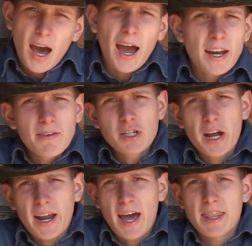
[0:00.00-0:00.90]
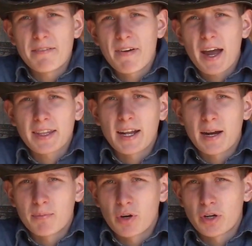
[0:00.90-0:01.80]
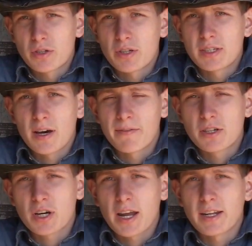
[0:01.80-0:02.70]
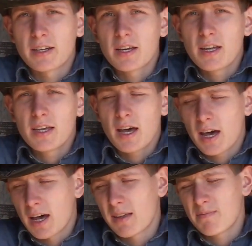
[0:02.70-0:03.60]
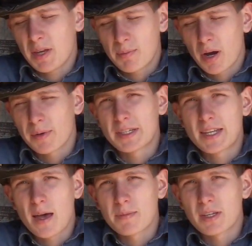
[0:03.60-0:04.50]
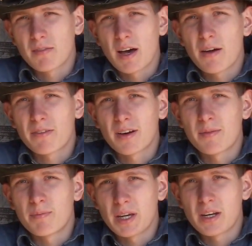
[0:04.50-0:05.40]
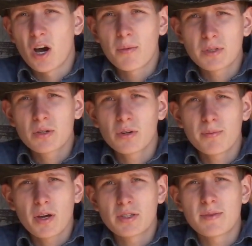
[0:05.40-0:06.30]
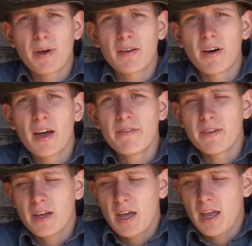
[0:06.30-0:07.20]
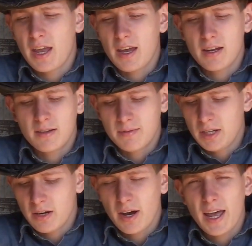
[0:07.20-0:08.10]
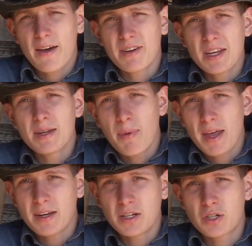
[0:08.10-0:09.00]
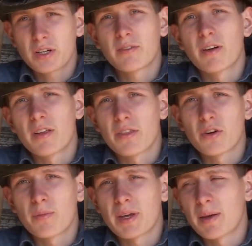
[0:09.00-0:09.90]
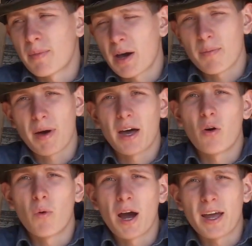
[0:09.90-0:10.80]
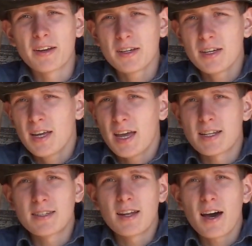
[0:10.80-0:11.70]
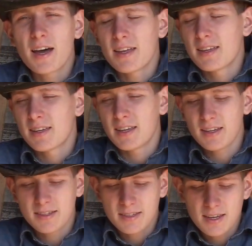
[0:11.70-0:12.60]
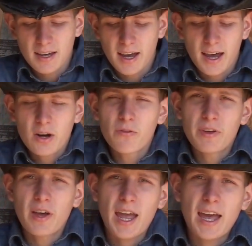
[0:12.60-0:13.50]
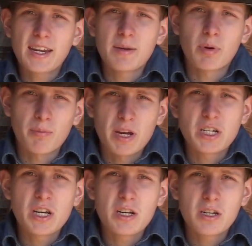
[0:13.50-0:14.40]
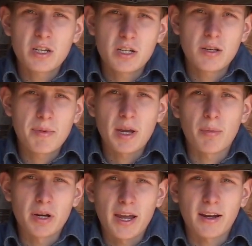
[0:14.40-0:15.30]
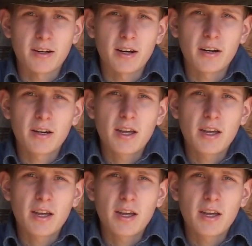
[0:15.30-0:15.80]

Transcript: I never try to hide the fact that I'm largely self-trained. It probably stems a lot from being homeschooled most of my life, and, you know, I have an independent streak running through me about a mile wide. I don't feel like I need permission to be a protector.